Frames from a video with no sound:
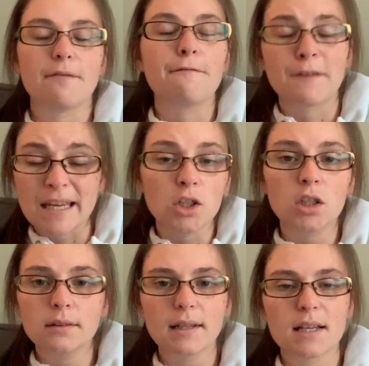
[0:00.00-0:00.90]

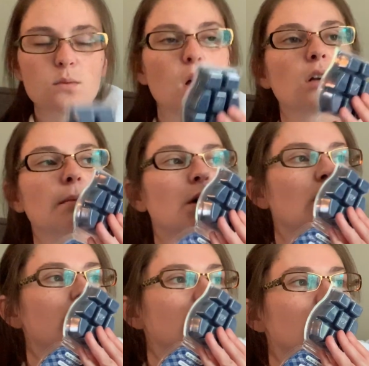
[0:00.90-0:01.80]
feel as Welcome
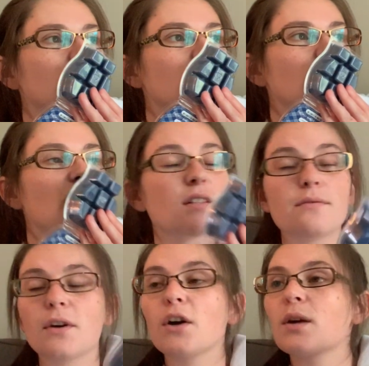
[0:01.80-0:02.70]
Home. It's
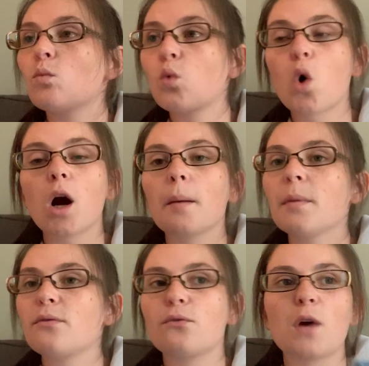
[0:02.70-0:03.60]
very warm,
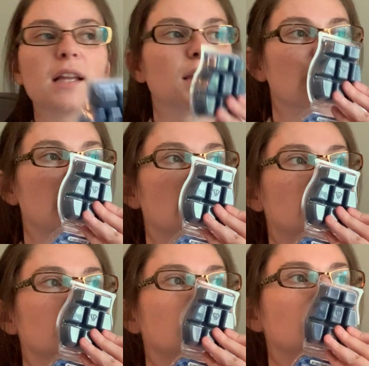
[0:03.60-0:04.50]
friendly,
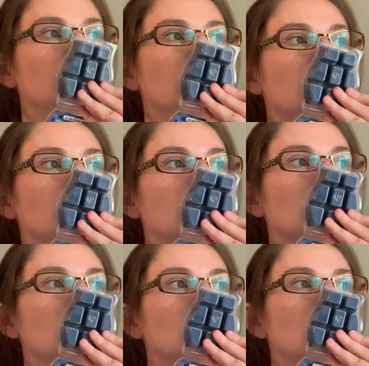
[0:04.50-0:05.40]

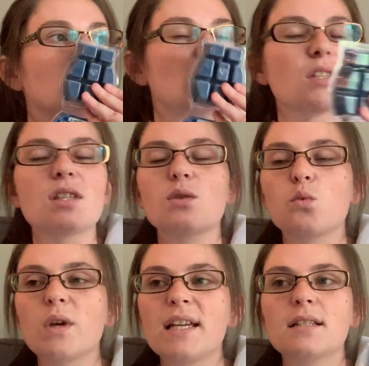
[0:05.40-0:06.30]

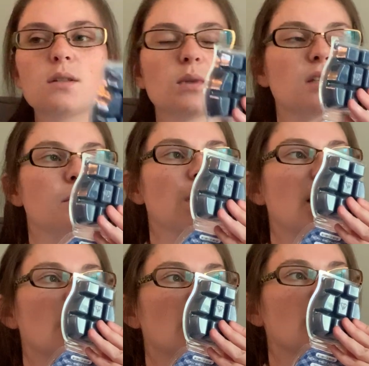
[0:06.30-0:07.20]
sweet with the blood
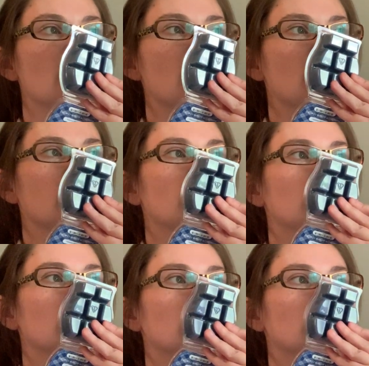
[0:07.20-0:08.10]
orange.
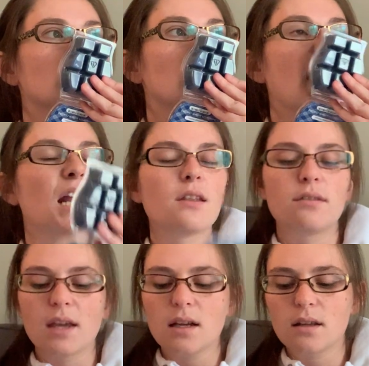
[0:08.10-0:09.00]
And I
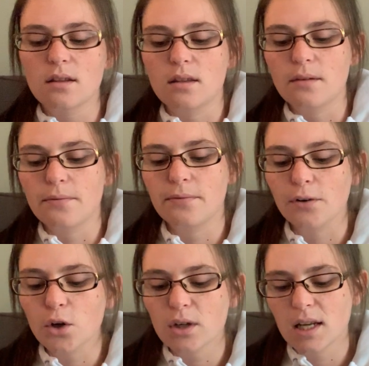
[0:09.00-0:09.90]
think the
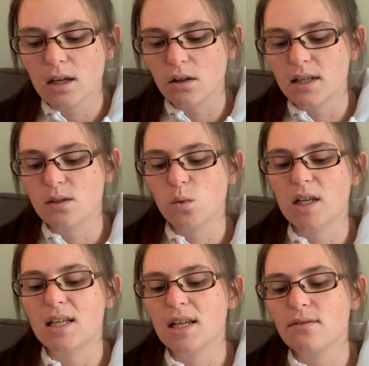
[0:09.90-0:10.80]
fir needle is
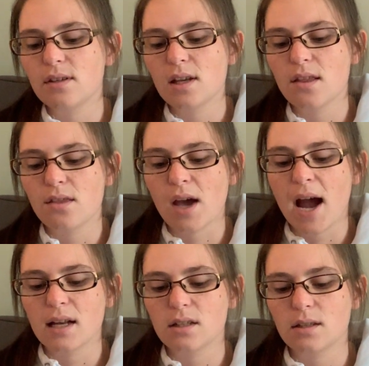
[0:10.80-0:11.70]
what gives it
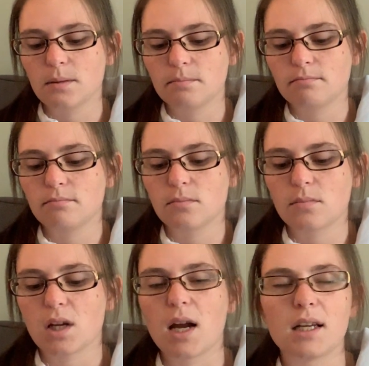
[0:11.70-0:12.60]
that
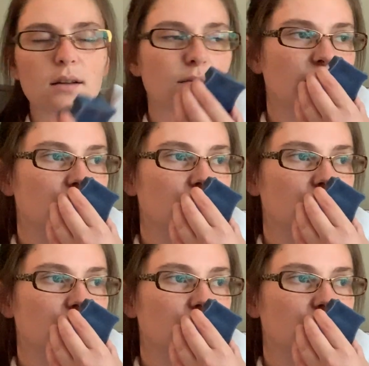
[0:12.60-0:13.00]
kind of